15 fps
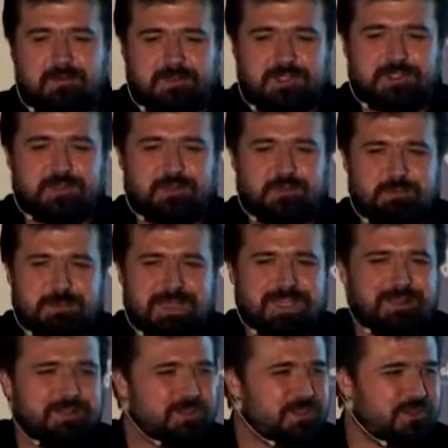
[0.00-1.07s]
just to make
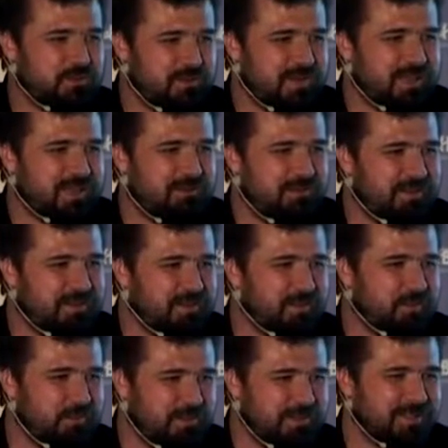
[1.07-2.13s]
it sure that I fit it
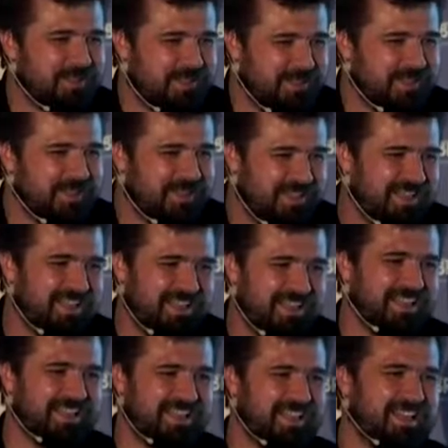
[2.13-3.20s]
on one slide.
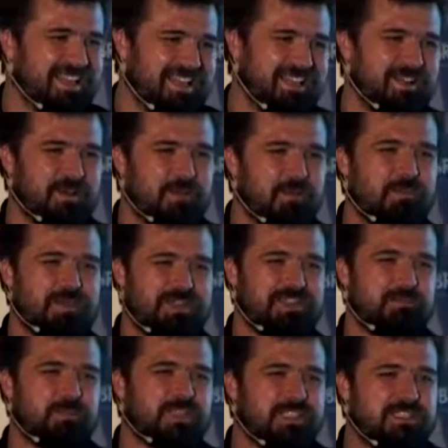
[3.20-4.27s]

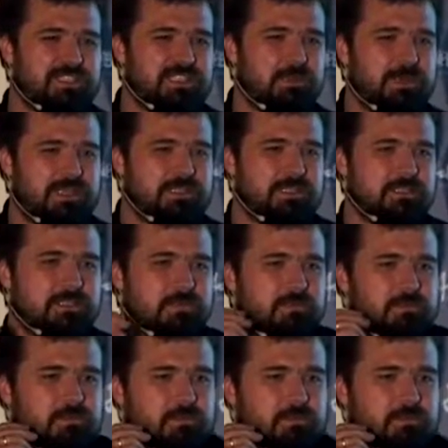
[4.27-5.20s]
but it still makes sense.